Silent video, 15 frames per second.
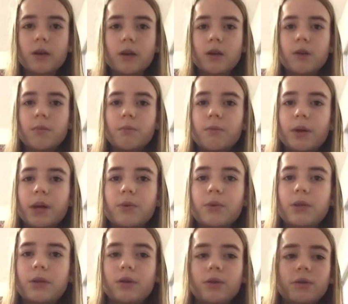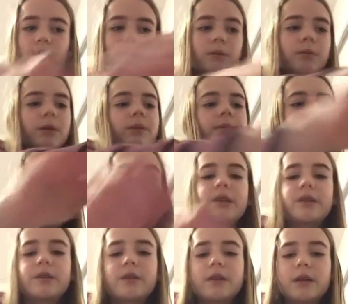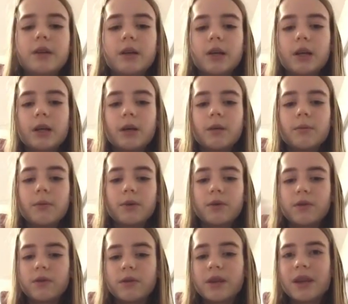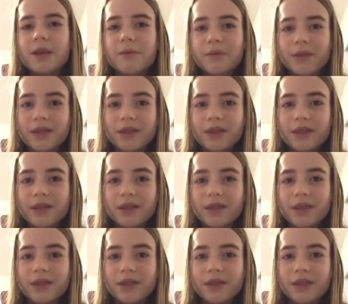About the side, but the same.